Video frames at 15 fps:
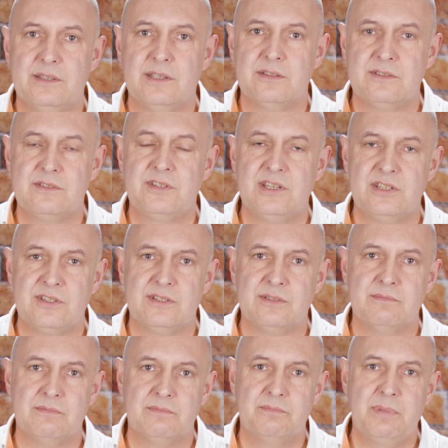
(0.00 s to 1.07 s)

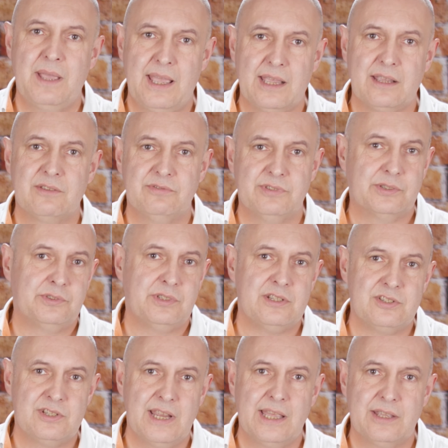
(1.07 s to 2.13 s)
system pack
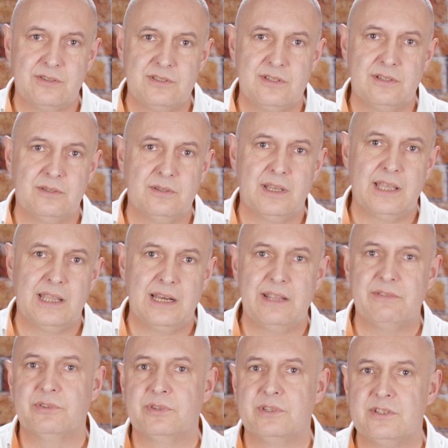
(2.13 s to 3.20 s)
voltage down to a
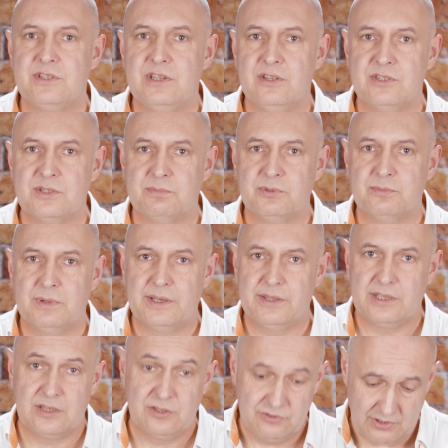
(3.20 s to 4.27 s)
level that's usable by
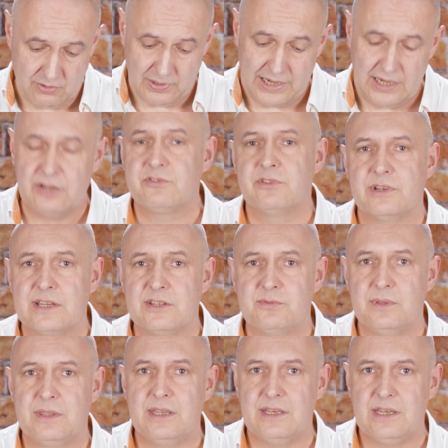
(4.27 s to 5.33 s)
the control
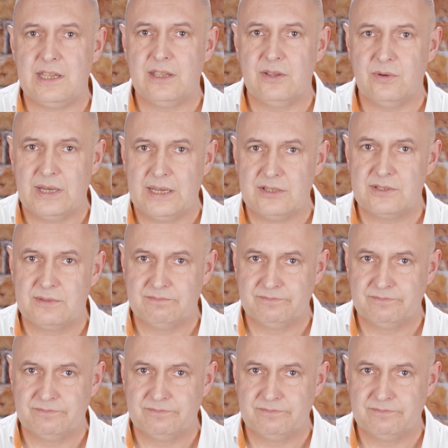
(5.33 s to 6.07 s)
electronics within the unit.